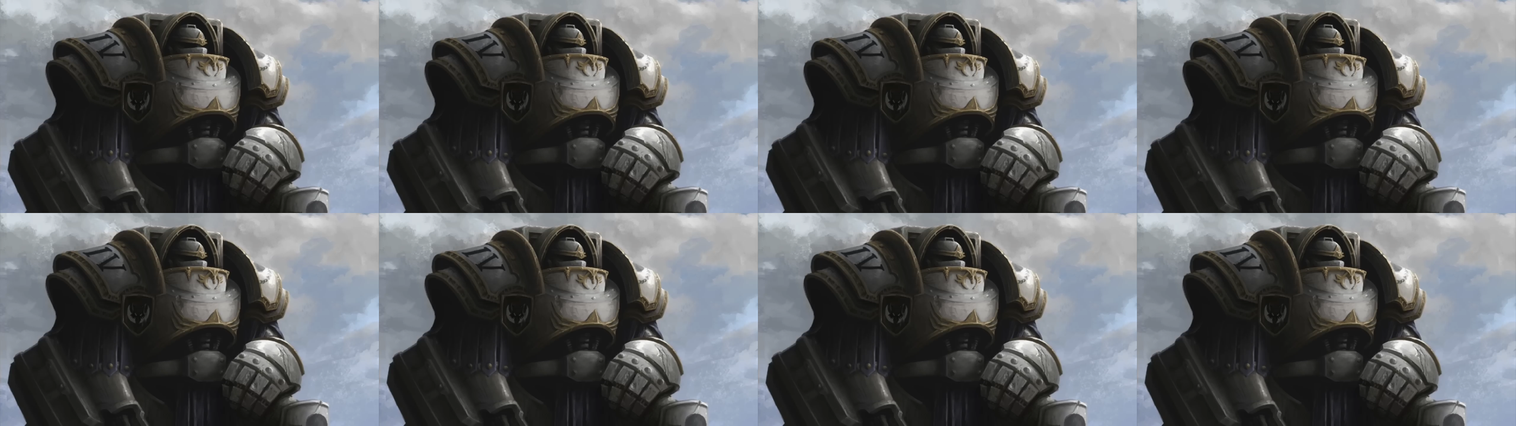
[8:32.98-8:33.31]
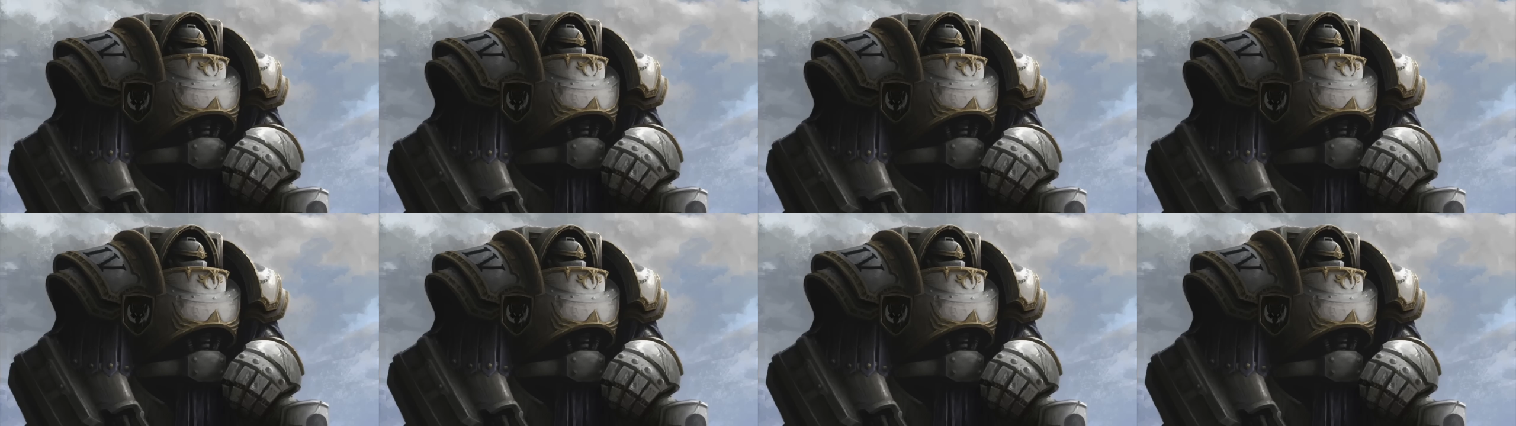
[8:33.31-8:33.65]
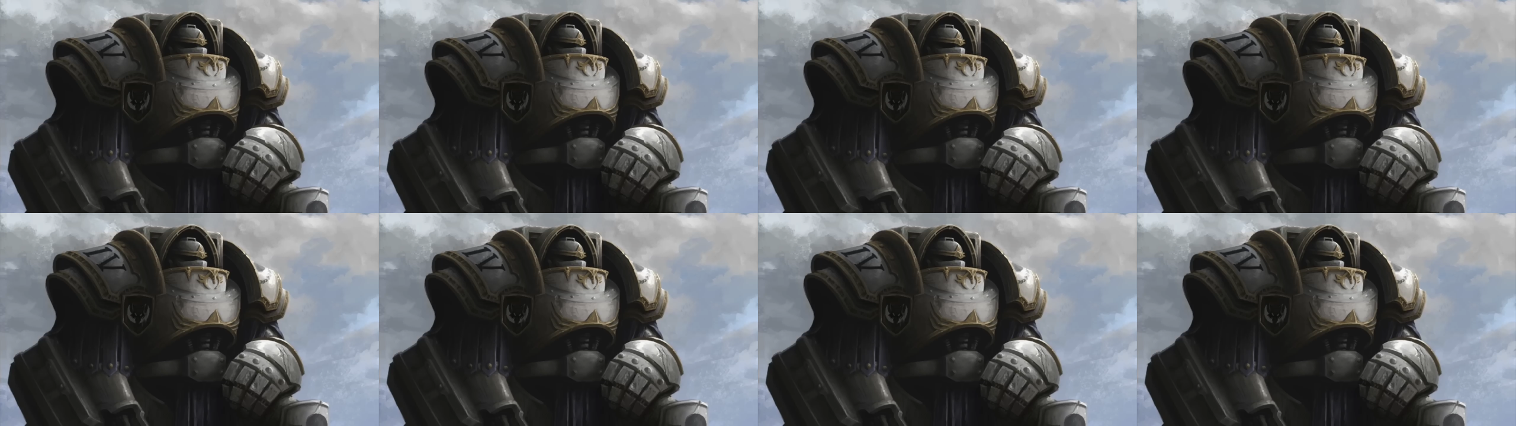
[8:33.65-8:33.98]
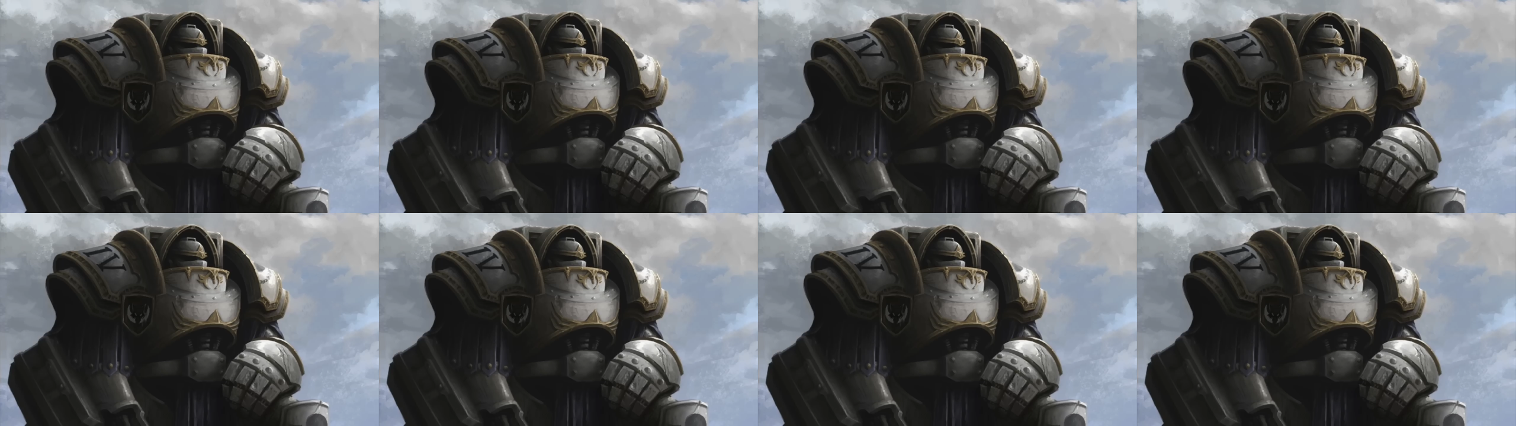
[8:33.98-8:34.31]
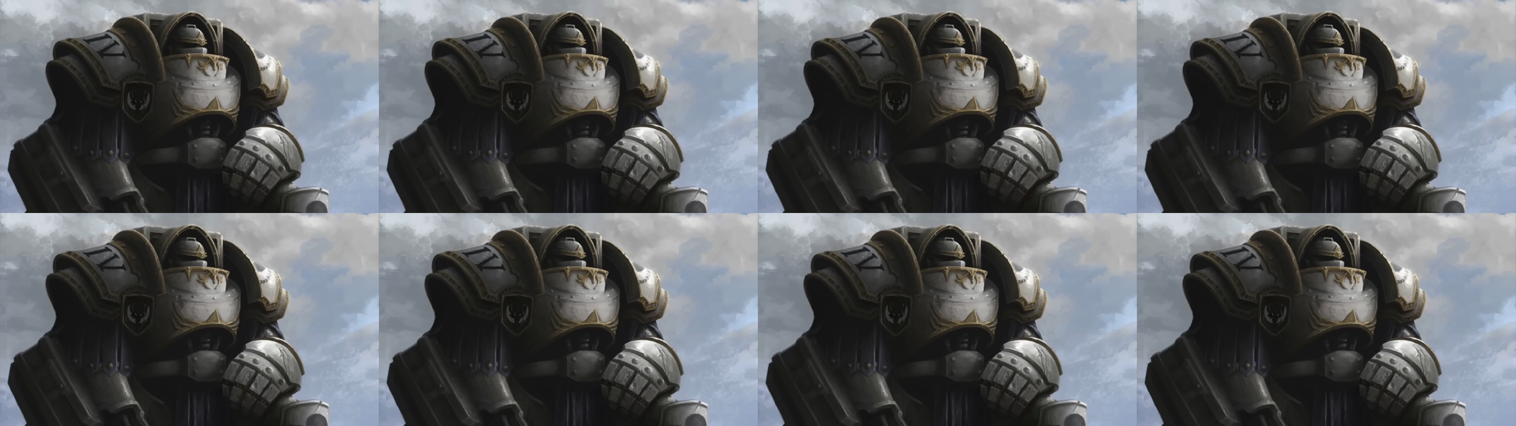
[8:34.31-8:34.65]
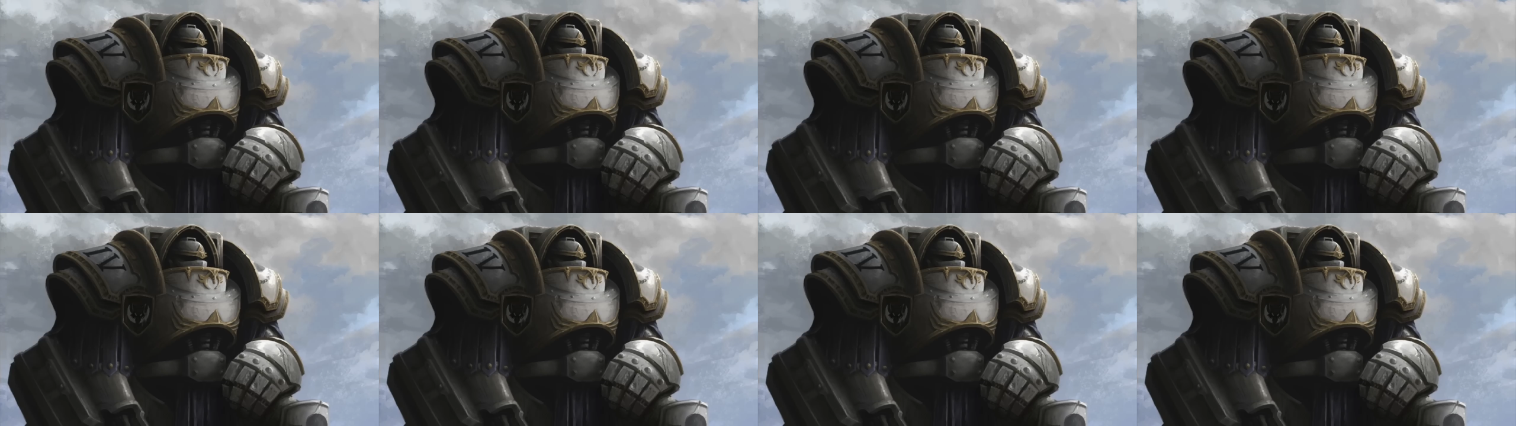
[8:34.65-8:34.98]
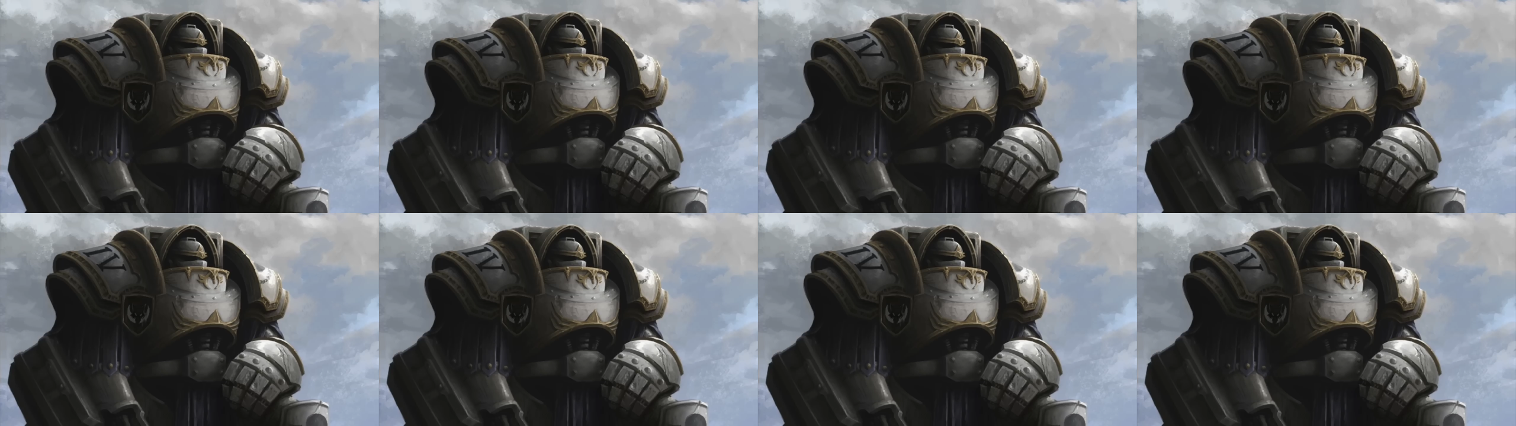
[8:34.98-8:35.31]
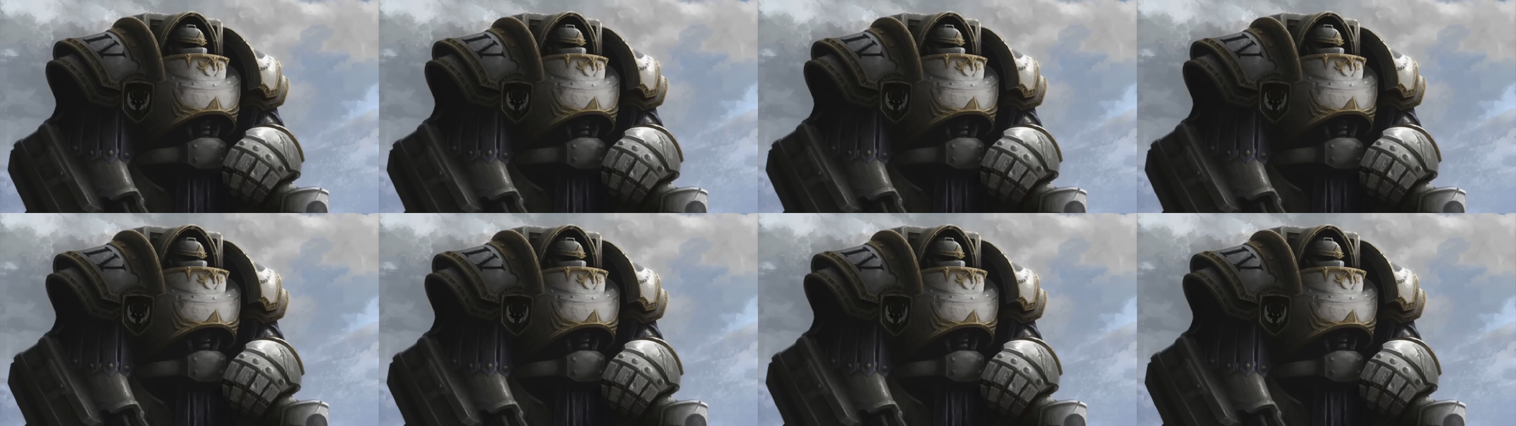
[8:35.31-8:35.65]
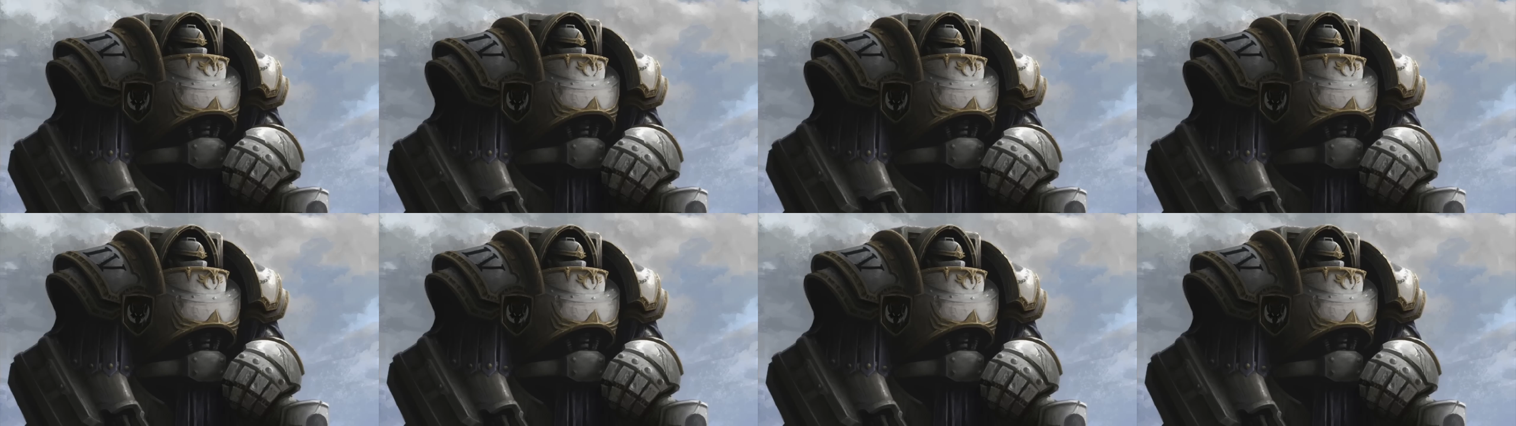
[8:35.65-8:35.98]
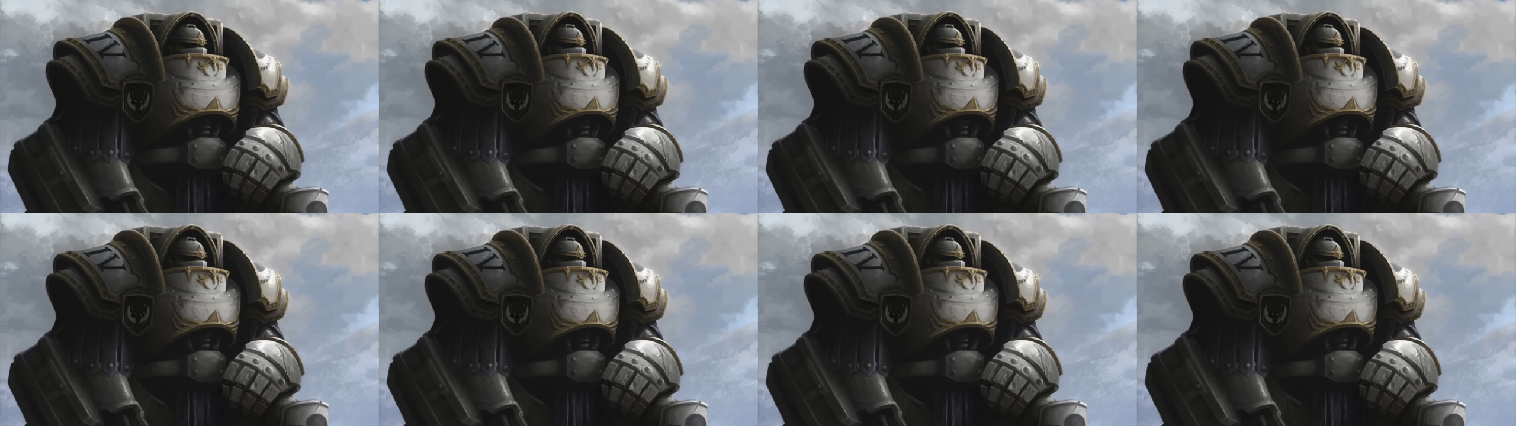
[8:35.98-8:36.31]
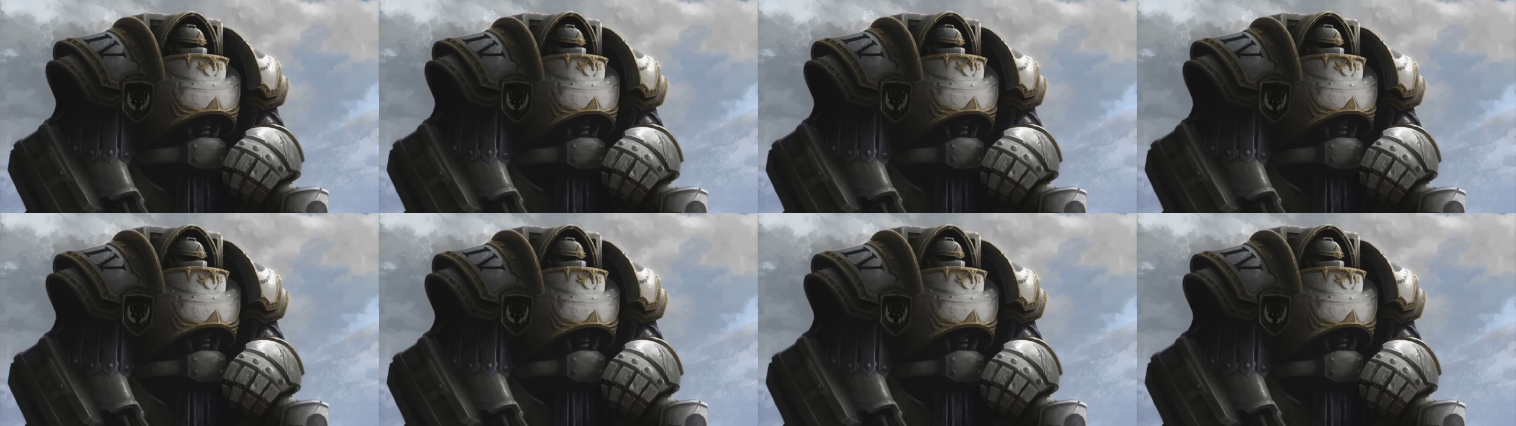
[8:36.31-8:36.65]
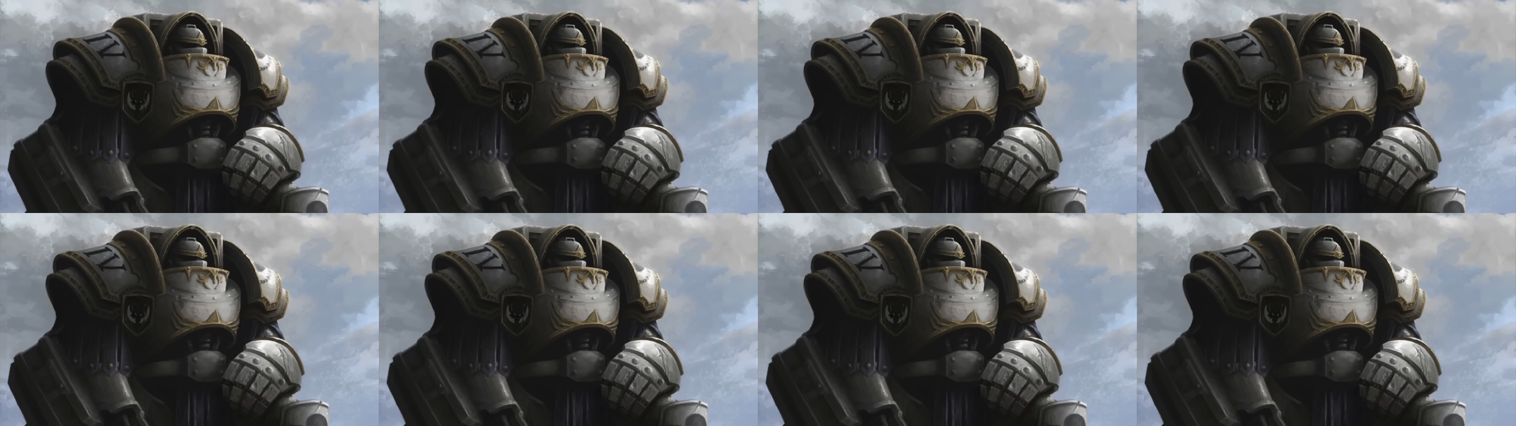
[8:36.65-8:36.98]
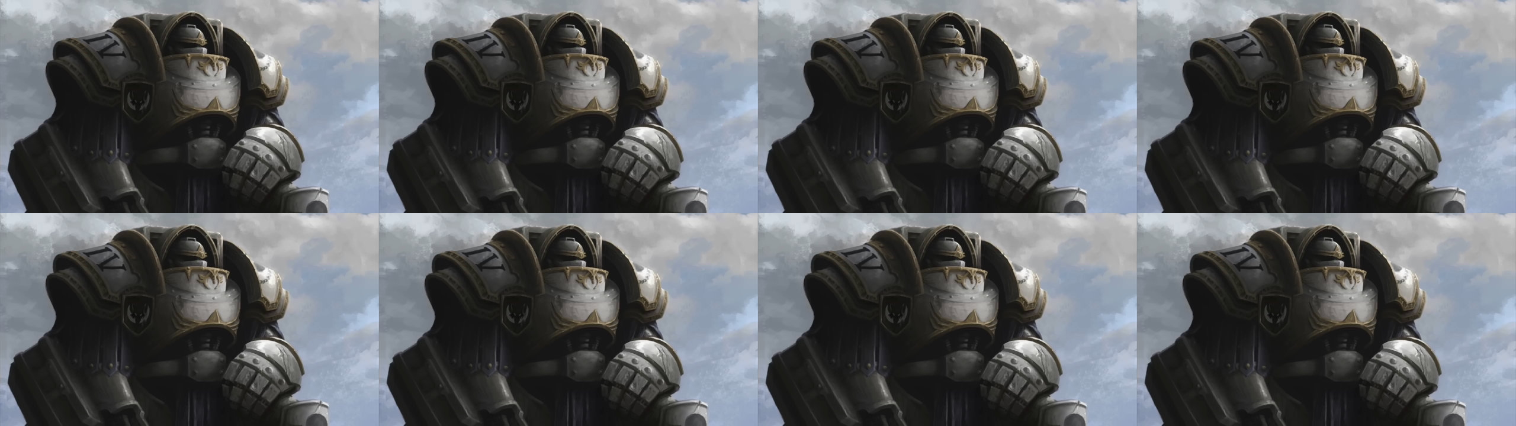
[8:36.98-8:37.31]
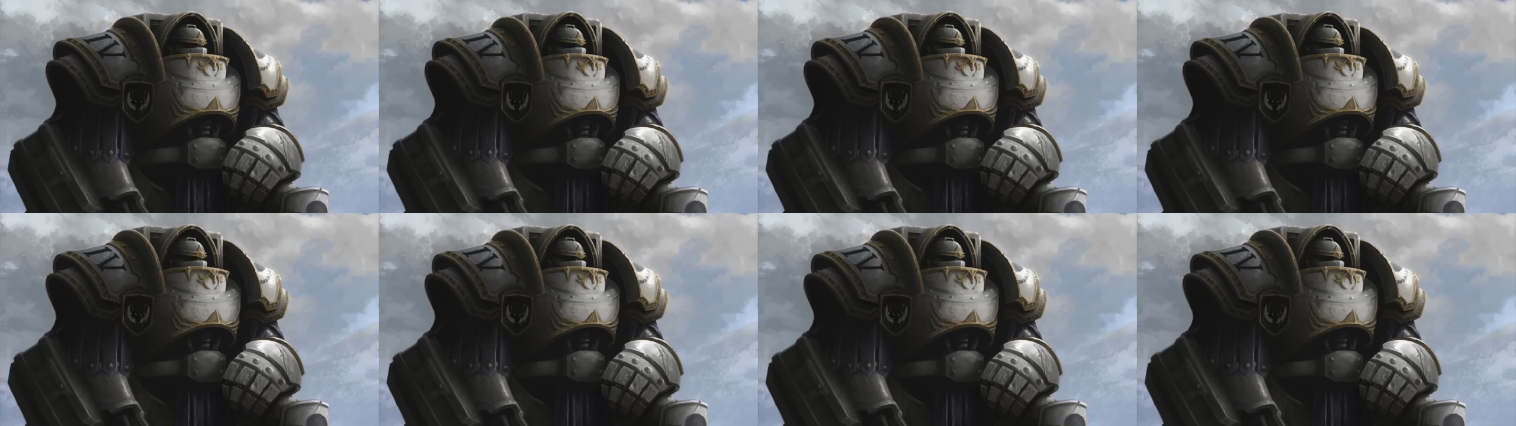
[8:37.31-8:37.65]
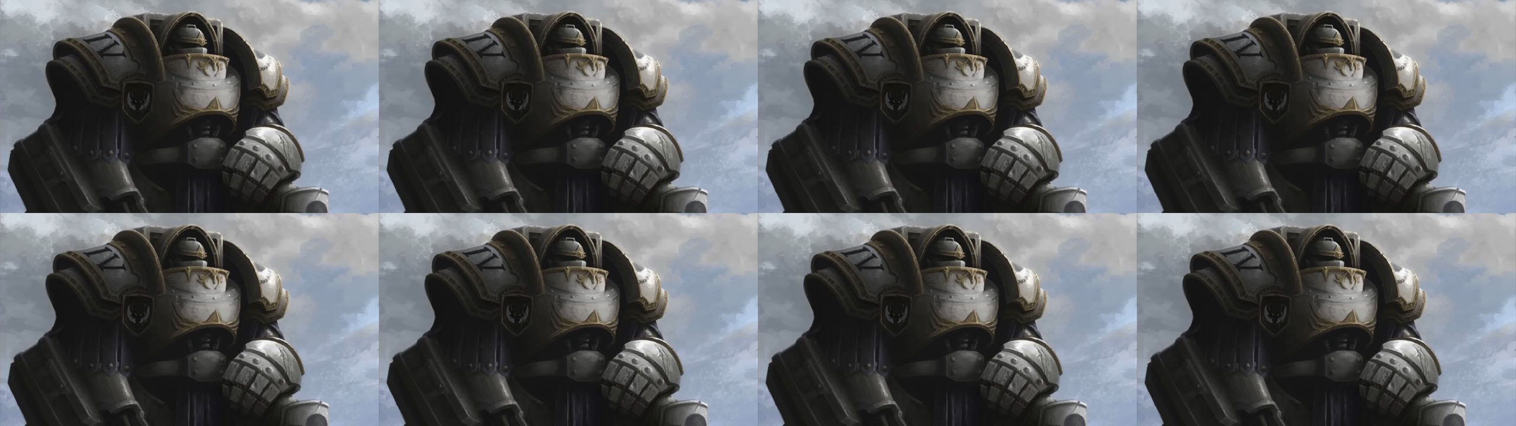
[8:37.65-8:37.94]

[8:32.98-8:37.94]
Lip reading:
No face is visible, so there are no lips to read.